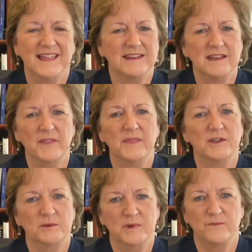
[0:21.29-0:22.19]
Nothing
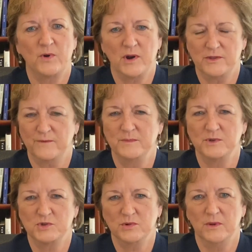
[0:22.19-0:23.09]
could be farther from the
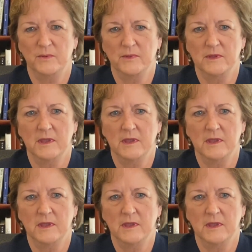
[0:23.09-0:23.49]
truth.